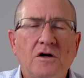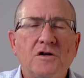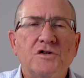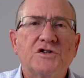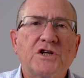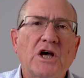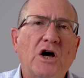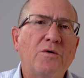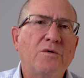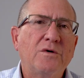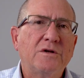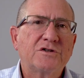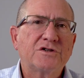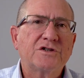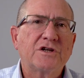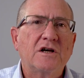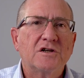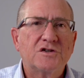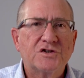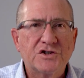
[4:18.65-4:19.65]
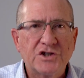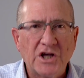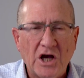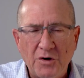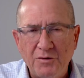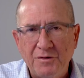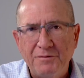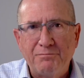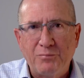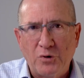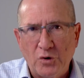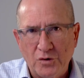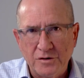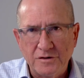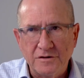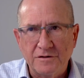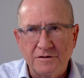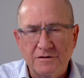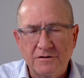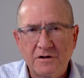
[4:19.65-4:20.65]
So it's so
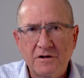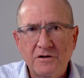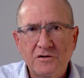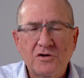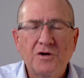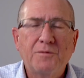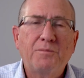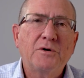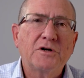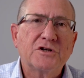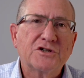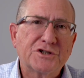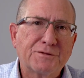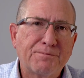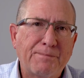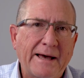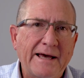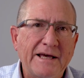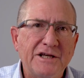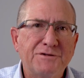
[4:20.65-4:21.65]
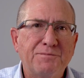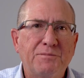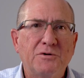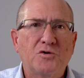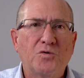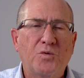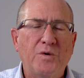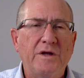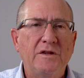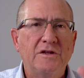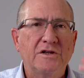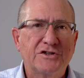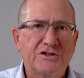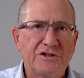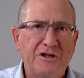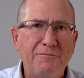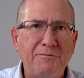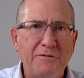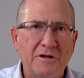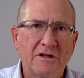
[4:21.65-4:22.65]
important to put a space between the
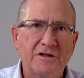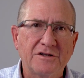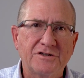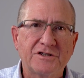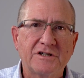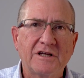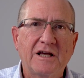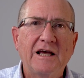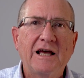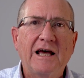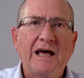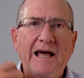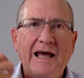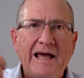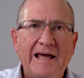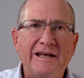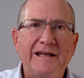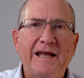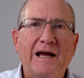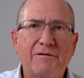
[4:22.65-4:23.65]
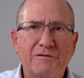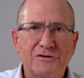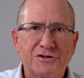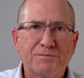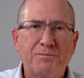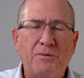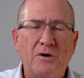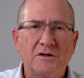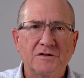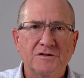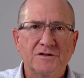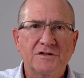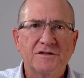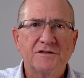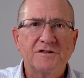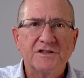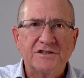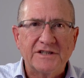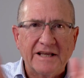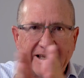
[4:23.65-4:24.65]
stimulus and our response.
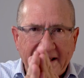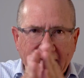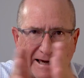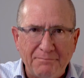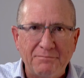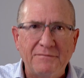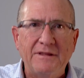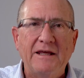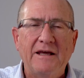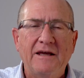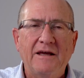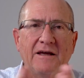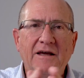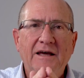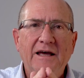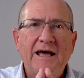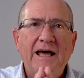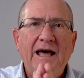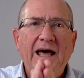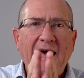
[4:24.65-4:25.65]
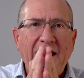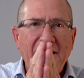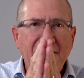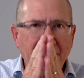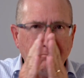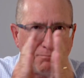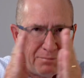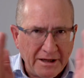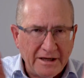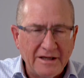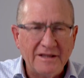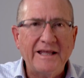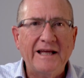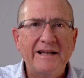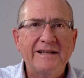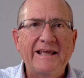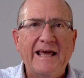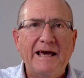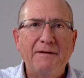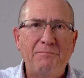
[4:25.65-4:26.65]
There's a gap there. And the bigger
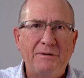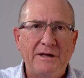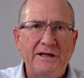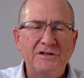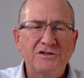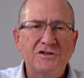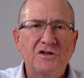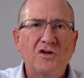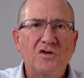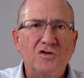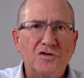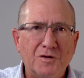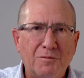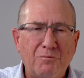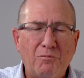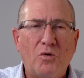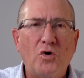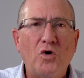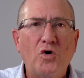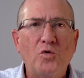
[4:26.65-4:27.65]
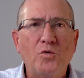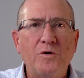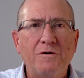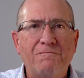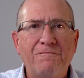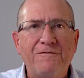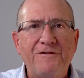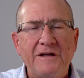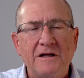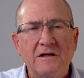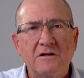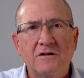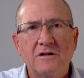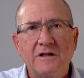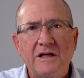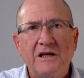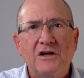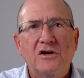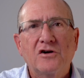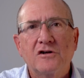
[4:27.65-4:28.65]
that gap is, the more we
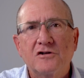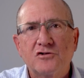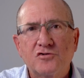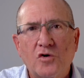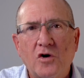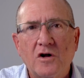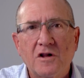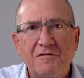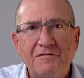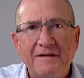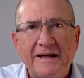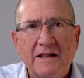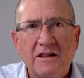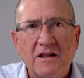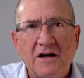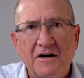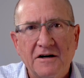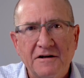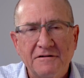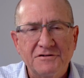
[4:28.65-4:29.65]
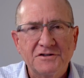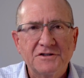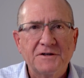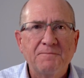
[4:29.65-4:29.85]
feel in control of our lives.